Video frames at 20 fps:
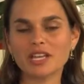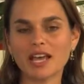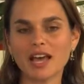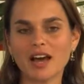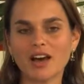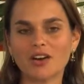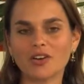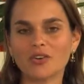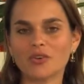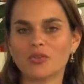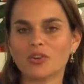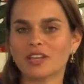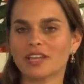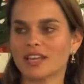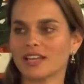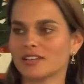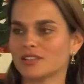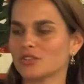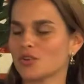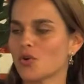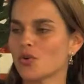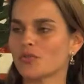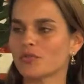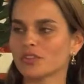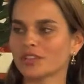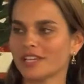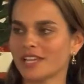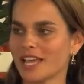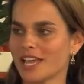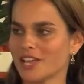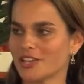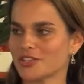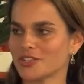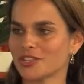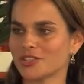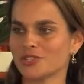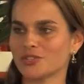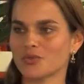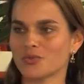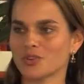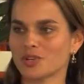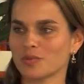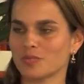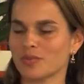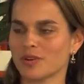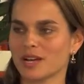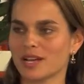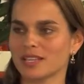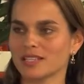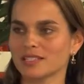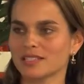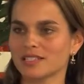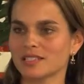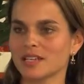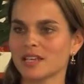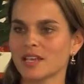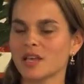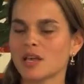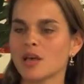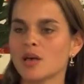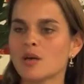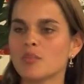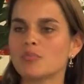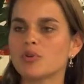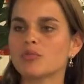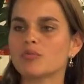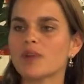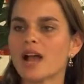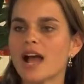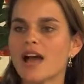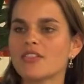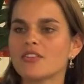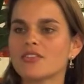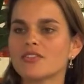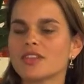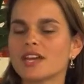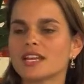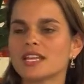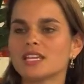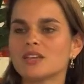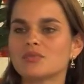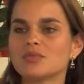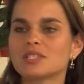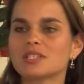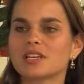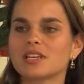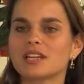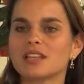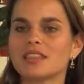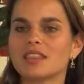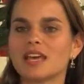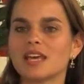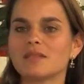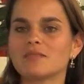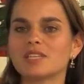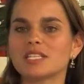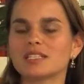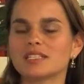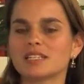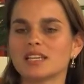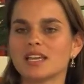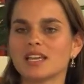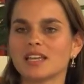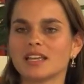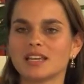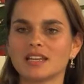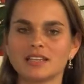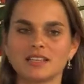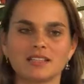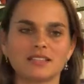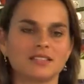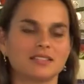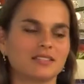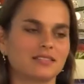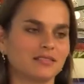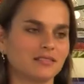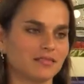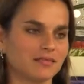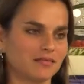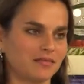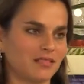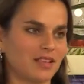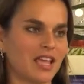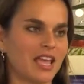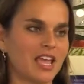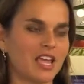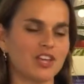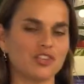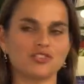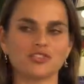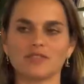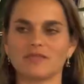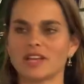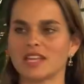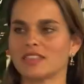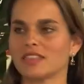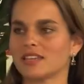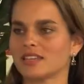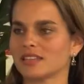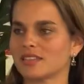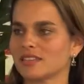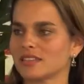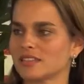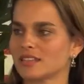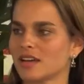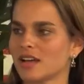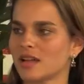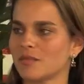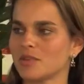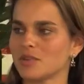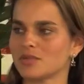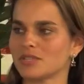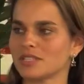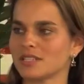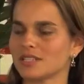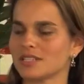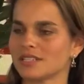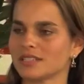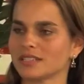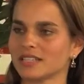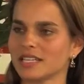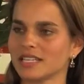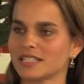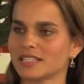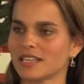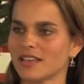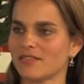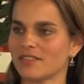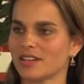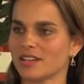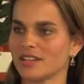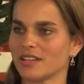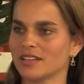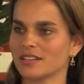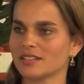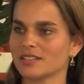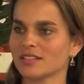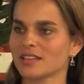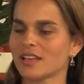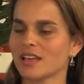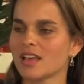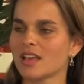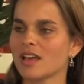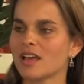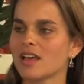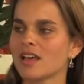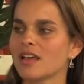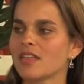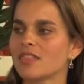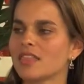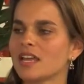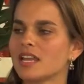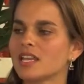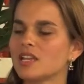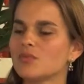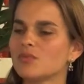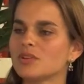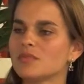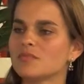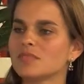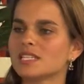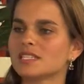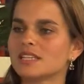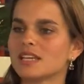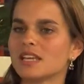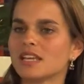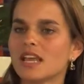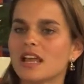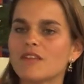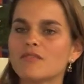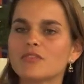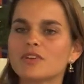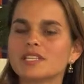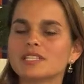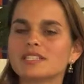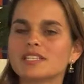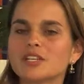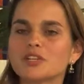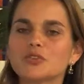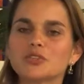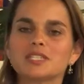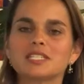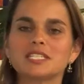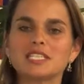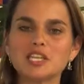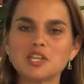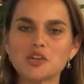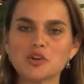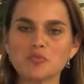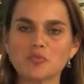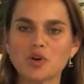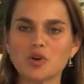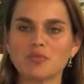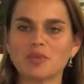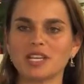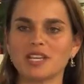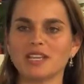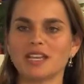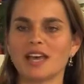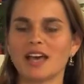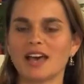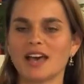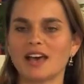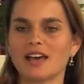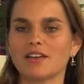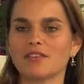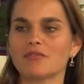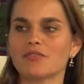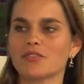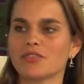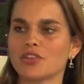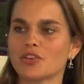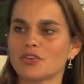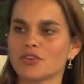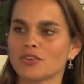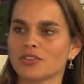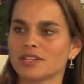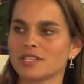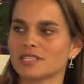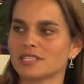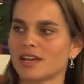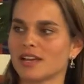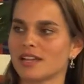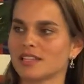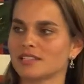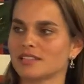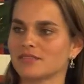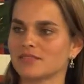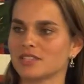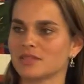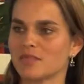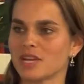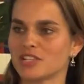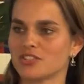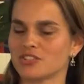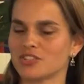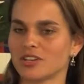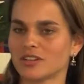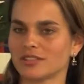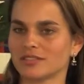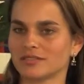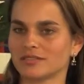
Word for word: out or get overly anxious or depressed, but rather that he was going to then mistake at his age of, I think at the time he was in his late 70s, that he would mistake every single senior moment he had for the early signs of dementia.